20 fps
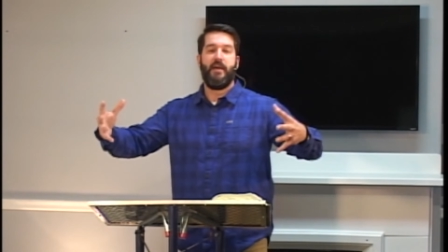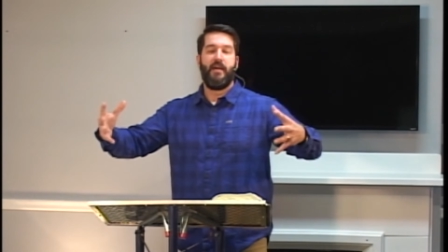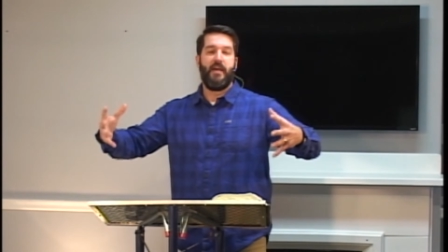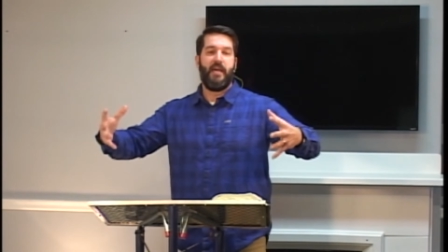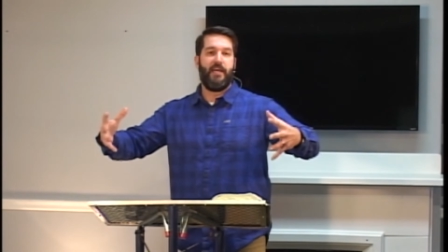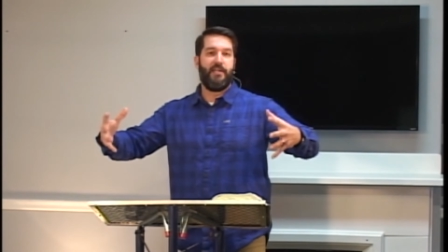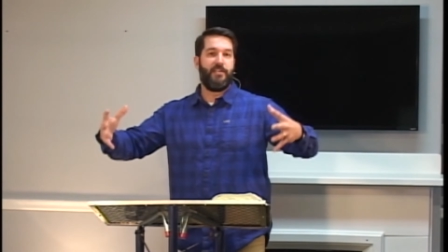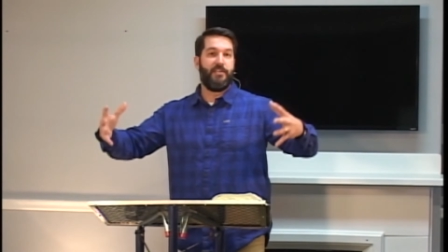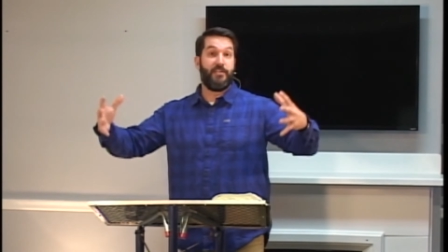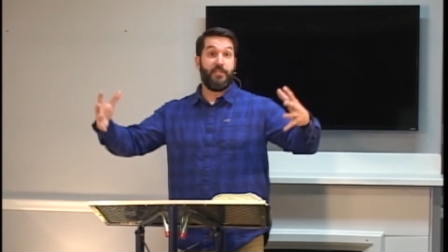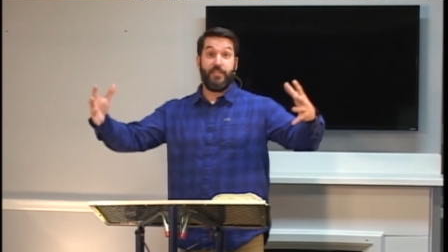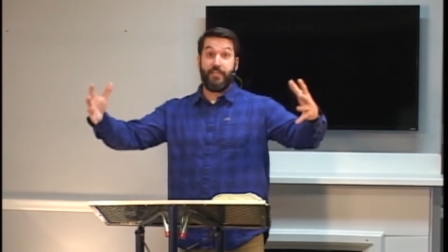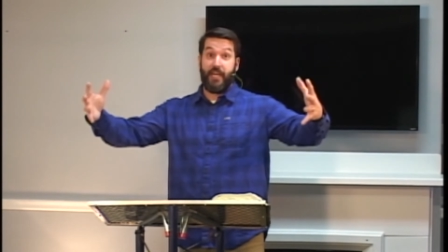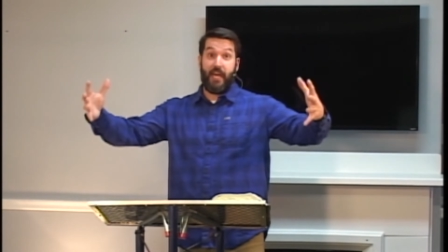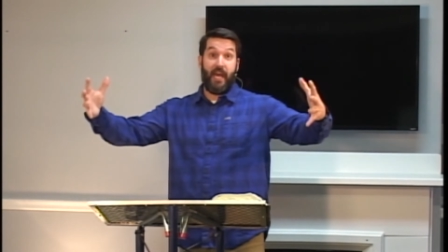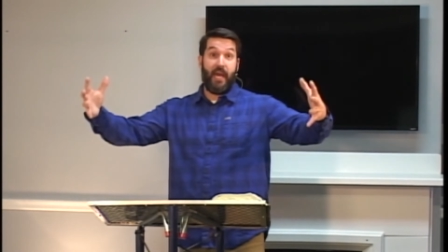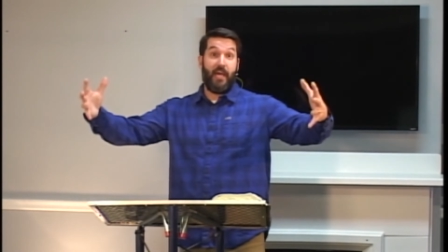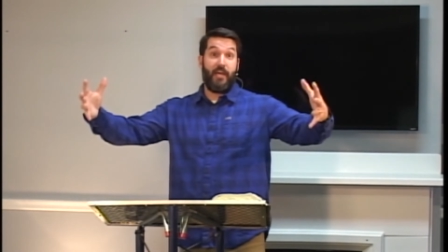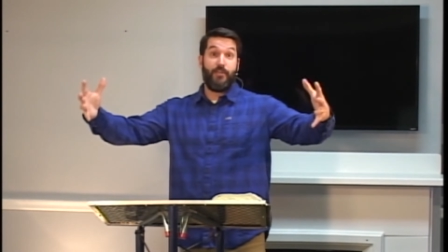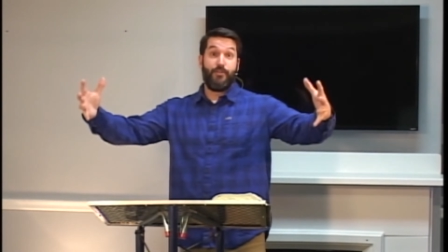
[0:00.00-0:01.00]
and
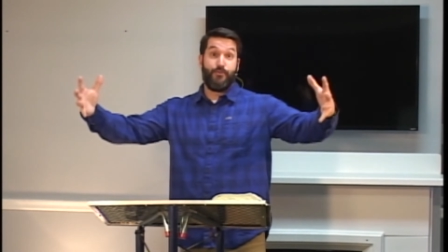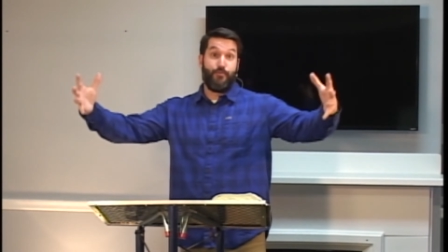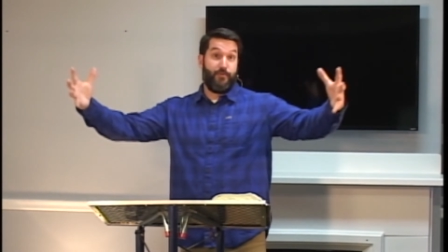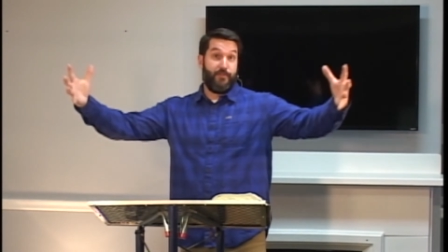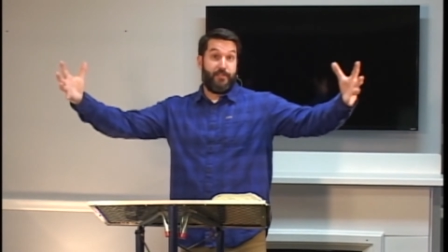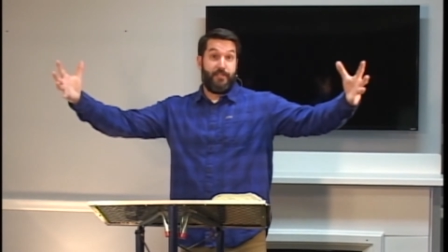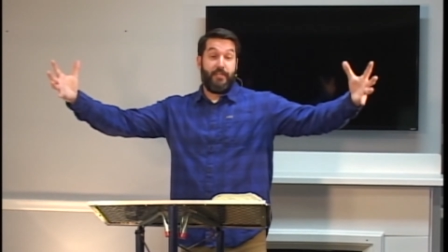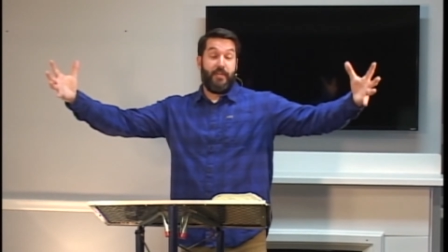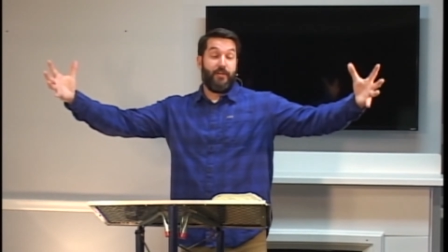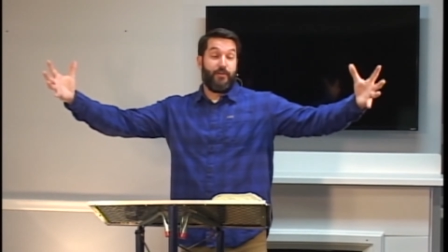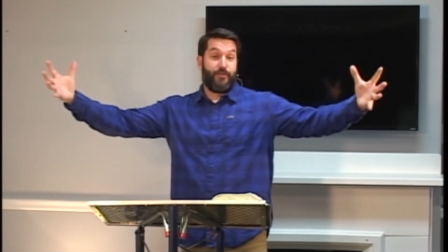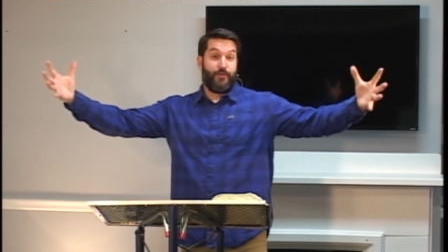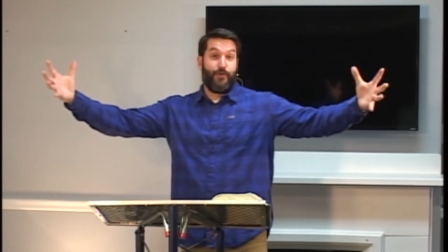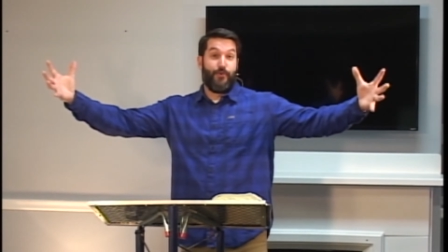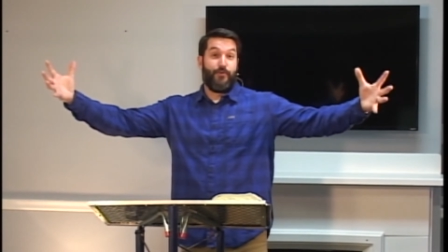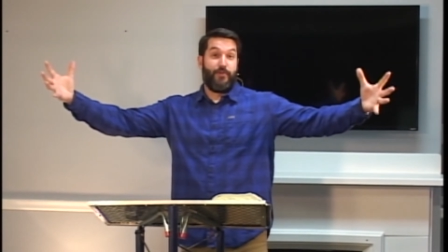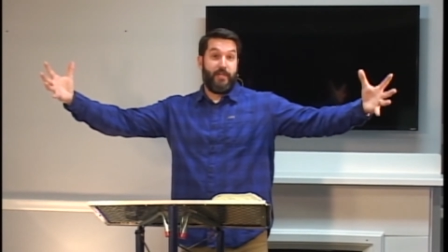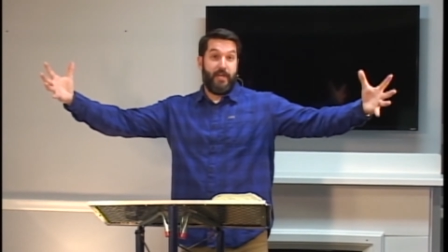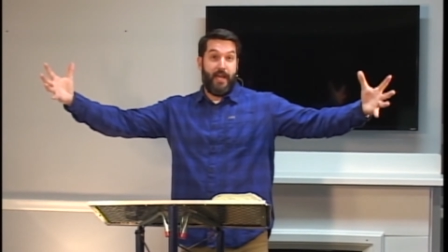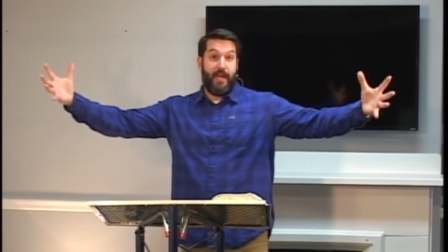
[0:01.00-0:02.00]
engage with their
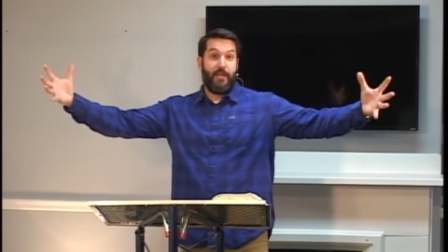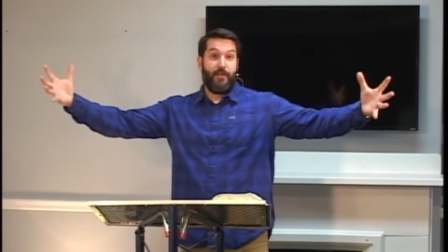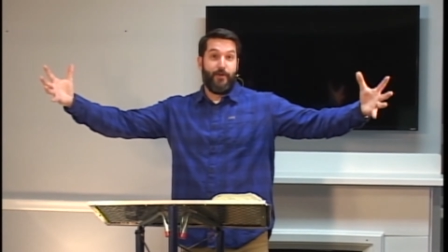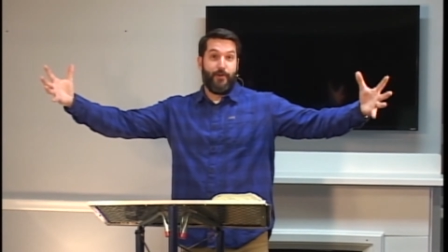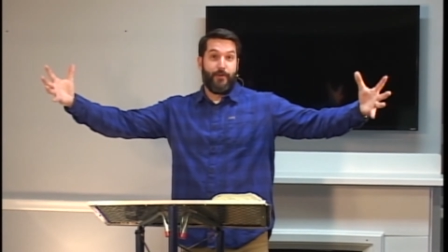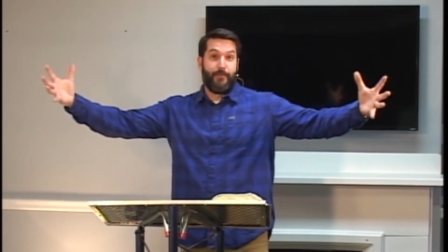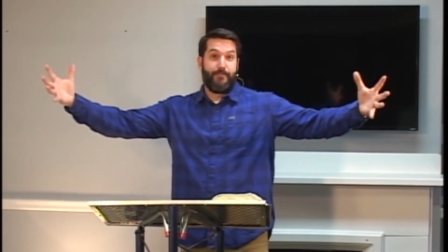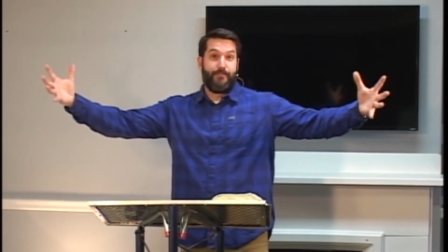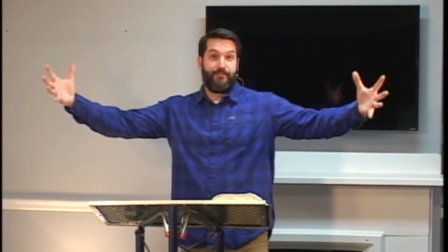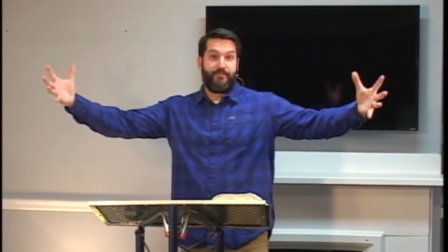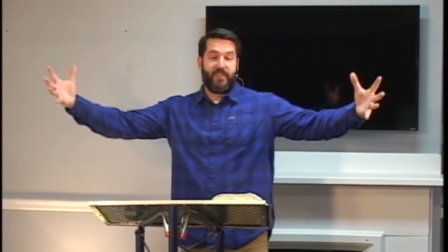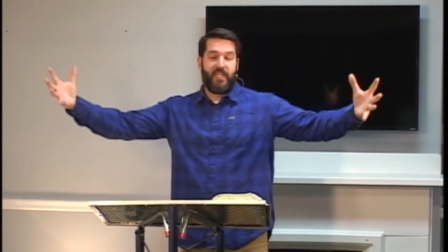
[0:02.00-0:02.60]
Creator.